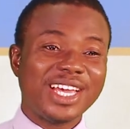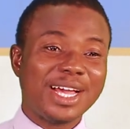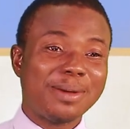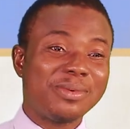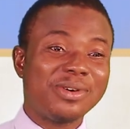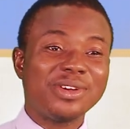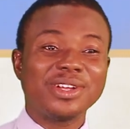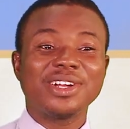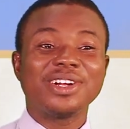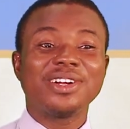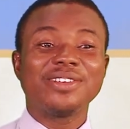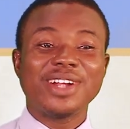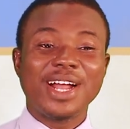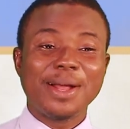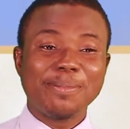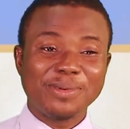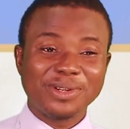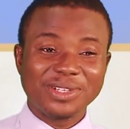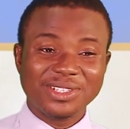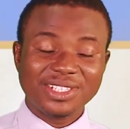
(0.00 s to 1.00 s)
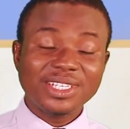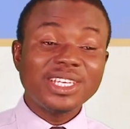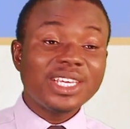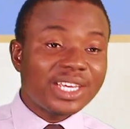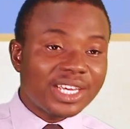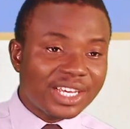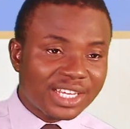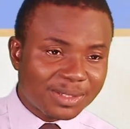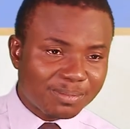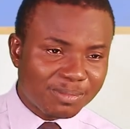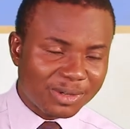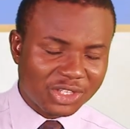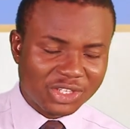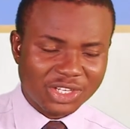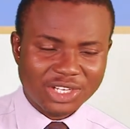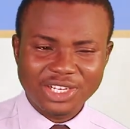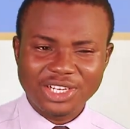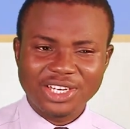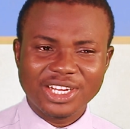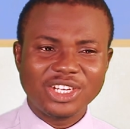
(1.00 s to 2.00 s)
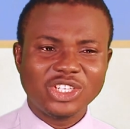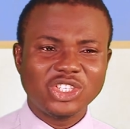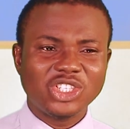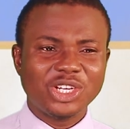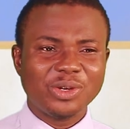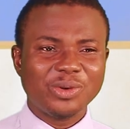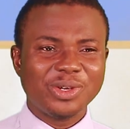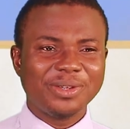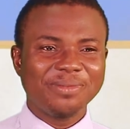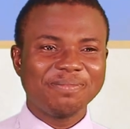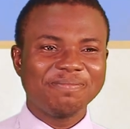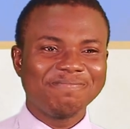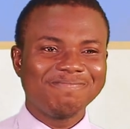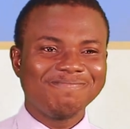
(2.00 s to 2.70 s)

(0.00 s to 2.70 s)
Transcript: among our rappers, especially in Nigeria.